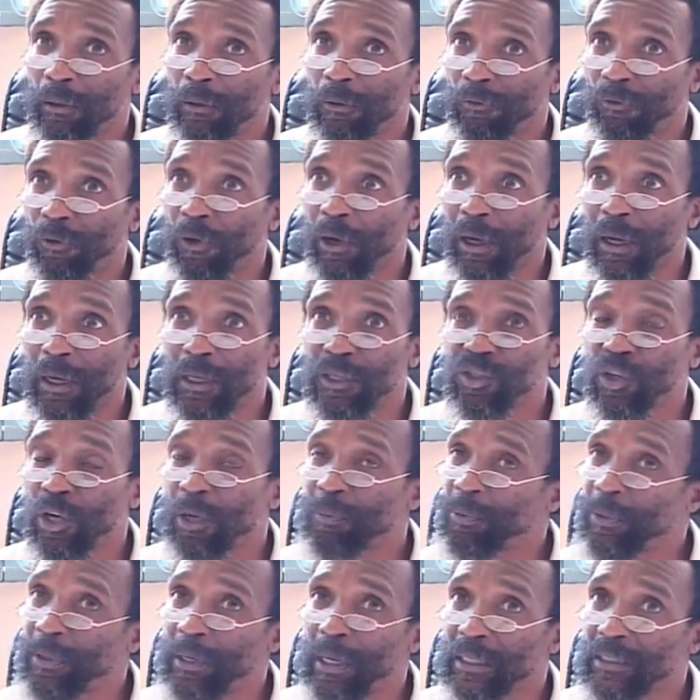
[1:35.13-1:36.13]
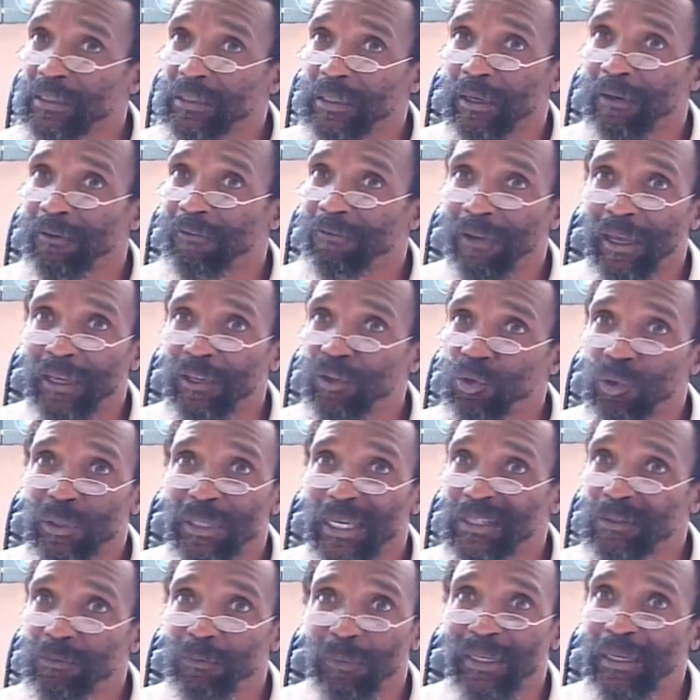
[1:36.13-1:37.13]
for cultural production, venues
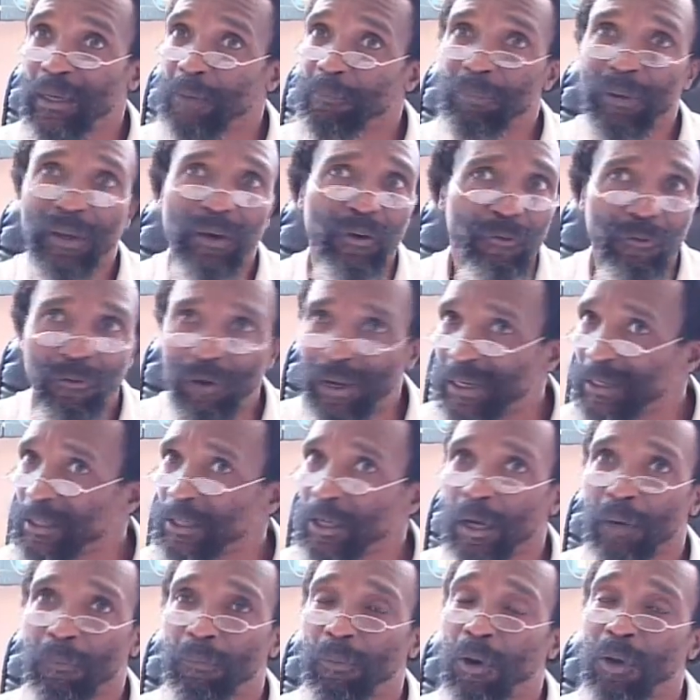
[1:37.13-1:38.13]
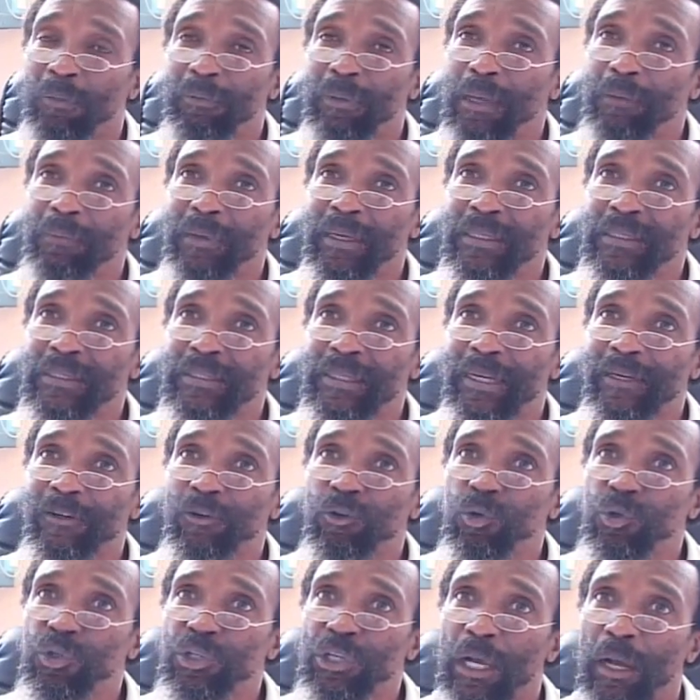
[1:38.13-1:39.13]
has been a perennial problem in St.
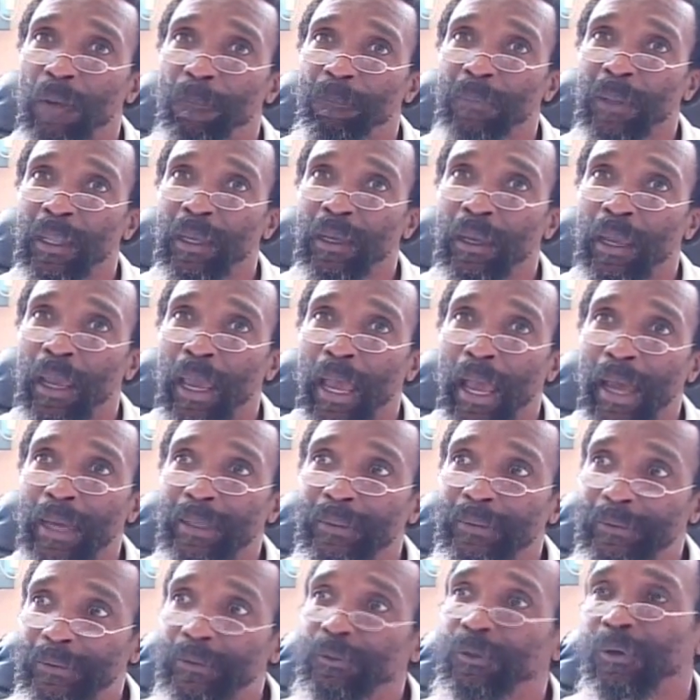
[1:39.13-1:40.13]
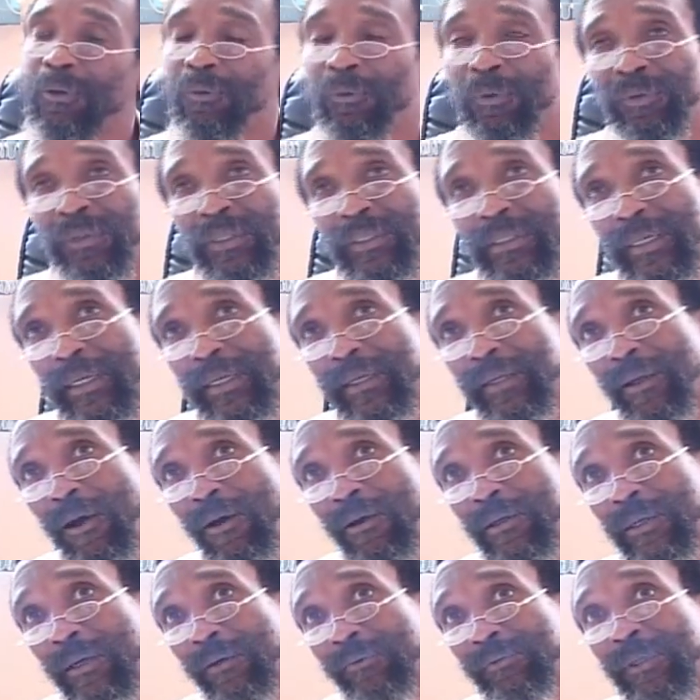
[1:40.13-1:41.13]
Lucia. And with the taking
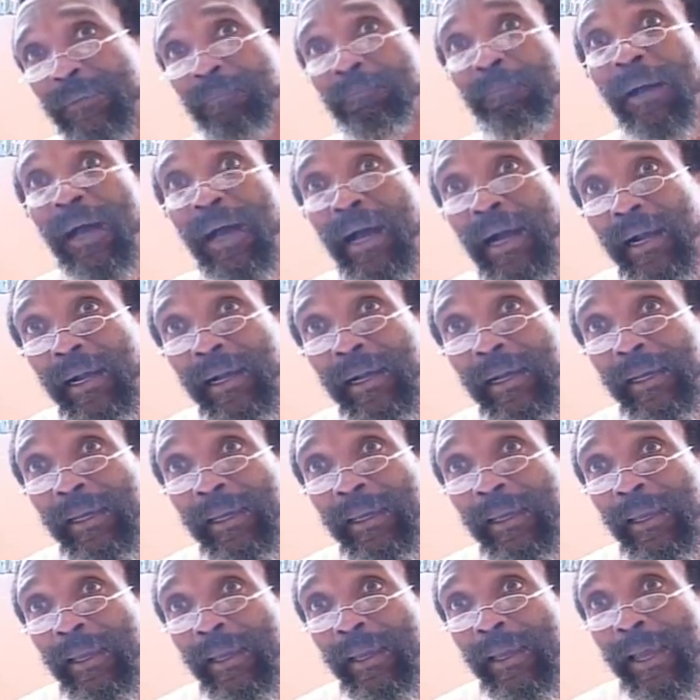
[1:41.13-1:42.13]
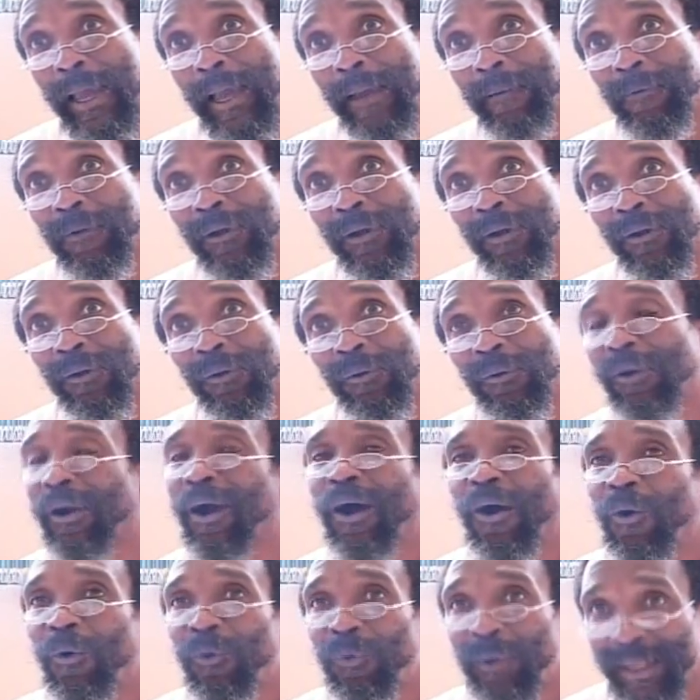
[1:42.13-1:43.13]
out of the park,
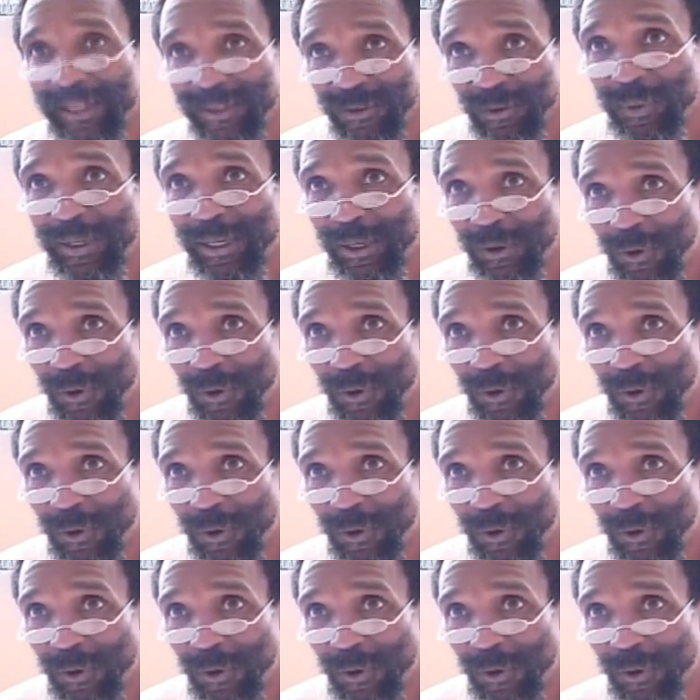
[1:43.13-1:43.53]
where do we